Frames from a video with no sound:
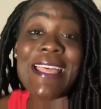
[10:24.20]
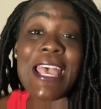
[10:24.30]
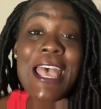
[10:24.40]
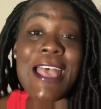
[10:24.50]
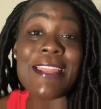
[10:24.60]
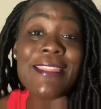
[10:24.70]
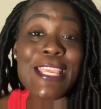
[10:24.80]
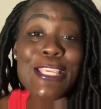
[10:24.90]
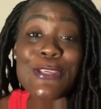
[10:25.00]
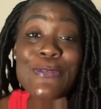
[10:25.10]
And
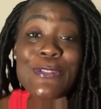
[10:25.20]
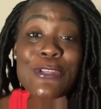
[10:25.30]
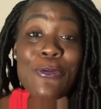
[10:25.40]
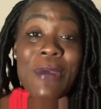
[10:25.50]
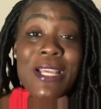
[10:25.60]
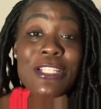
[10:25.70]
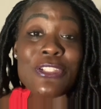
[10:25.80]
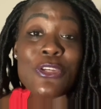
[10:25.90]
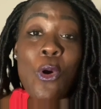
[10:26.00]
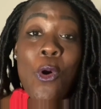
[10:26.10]
thank you so much
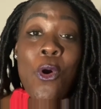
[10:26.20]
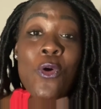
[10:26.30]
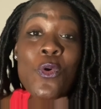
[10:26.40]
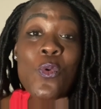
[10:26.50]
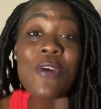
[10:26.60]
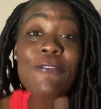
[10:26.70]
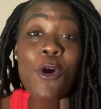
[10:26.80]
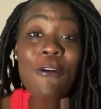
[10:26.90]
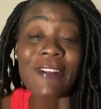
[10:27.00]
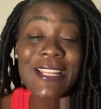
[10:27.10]
to all who have
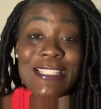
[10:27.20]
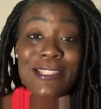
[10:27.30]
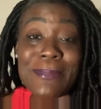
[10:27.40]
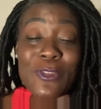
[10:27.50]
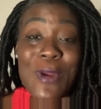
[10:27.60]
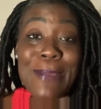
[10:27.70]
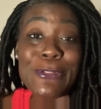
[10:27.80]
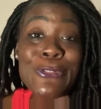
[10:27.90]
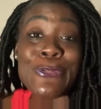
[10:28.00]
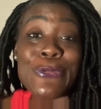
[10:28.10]
already subscribed
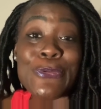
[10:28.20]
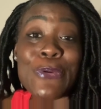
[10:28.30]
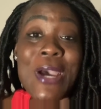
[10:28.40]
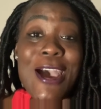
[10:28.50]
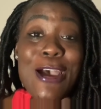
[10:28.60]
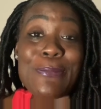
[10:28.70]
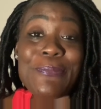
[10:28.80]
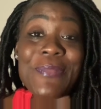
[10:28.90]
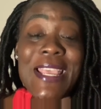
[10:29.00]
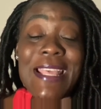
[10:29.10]
to
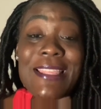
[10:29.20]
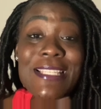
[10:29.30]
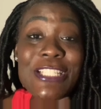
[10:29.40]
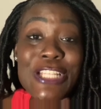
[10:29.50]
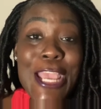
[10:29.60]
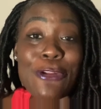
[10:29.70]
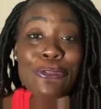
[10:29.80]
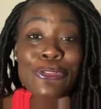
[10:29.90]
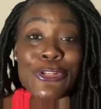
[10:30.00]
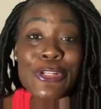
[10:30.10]
this channel,
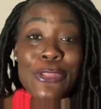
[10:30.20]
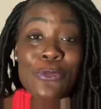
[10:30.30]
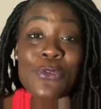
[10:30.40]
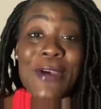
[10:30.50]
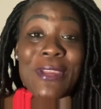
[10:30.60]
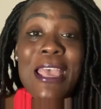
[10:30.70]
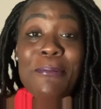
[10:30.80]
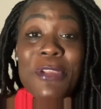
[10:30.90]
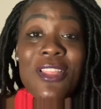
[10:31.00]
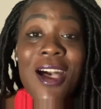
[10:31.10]
Journey Through
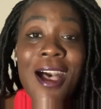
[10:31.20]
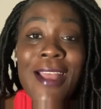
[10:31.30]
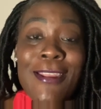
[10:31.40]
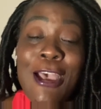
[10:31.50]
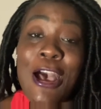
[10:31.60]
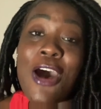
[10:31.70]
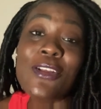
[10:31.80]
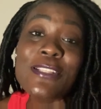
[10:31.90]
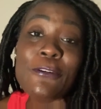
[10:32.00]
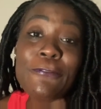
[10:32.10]
Alkebulon.
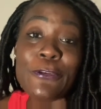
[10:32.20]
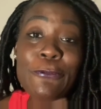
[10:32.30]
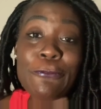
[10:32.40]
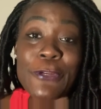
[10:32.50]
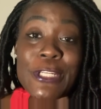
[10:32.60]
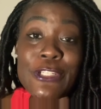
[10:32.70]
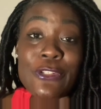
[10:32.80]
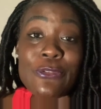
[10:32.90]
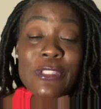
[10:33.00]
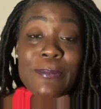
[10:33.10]
Also, feel free
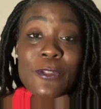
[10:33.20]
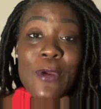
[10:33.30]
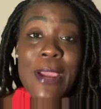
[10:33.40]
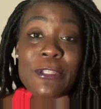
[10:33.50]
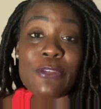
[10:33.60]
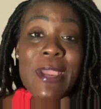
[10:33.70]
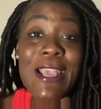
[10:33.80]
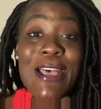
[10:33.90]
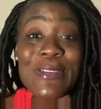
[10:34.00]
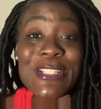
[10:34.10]
to subscribe to my
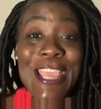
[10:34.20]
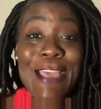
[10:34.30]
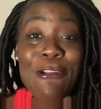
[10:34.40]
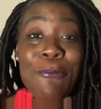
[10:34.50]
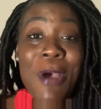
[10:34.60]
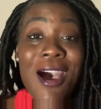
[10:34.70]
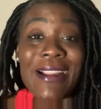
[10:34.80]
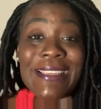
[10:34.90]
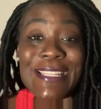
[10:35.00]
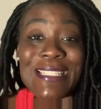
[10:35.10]
other channel,
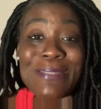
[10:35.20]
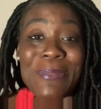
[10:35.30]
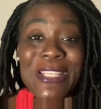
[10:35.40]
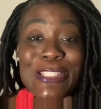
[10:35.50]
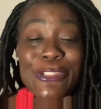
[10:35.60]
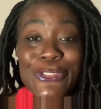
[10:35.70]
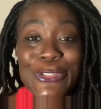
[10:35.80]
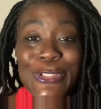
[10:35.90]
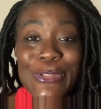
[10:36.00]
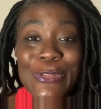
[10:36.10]
Mahogany Speaks
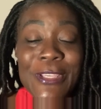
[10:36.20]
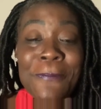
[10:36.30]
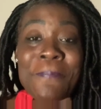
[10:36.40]
Truth.